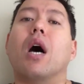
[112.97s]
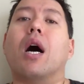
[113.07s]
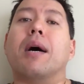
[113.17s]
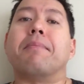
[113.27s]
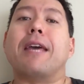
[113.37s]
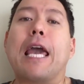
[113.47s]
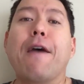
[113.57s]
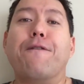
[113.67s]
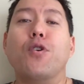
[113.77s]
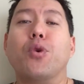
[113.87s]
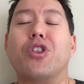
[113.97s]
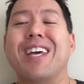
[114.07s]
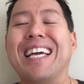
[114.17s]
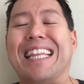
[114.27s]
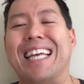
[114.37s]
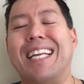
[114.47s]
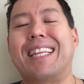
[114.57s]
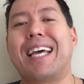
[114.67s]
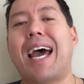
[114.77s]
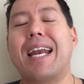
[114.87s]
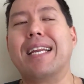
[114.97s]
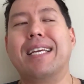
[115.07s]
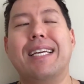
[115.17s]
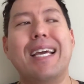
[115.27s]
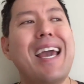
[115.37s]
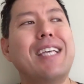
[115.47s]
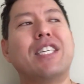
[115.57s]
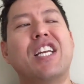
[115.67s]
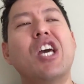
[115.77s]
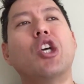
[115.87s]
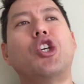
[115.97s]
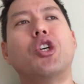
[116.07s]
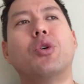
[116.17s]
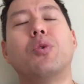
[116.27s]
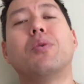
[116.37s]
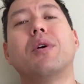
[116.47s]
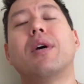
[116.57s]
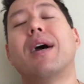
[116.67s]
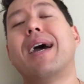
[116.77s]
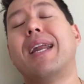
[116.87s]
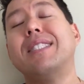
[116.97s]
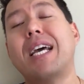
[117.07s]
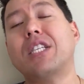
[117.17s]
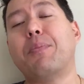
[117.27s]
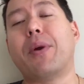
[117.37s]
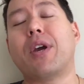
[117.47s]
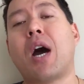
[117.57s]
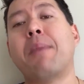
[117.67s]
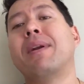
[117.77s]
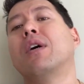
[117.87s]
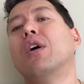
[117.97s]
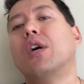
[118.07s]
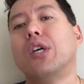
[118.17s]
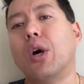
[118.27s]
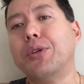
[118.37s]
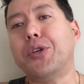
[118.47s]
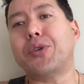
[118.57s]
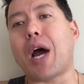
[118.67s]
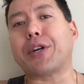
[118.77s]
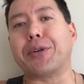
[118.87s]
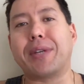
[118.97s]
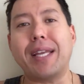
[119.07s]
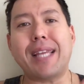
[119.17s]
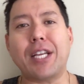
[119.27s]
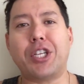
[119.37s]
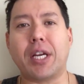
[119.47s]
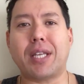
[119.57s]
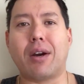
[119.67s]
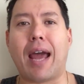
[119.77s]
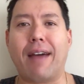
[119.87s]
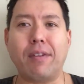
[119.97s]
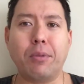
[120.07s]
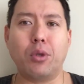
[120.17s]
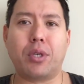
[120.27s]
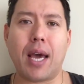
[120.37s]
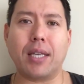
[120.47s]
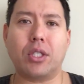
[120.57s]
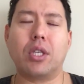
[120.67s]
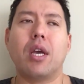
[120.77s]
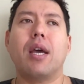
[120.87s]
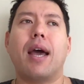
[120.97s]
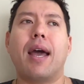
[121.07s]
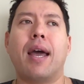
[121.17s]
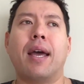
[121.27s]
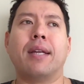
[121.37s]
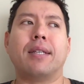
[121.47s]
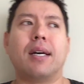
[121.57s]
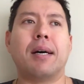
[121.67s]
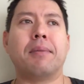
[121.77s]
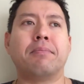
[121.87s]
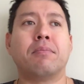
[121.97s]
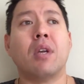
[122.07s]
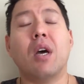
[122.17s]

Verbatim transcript: um, if you think that that is an issue, and it's actually pretty common, go to your doctor, get that checked out, have them do tests, and um,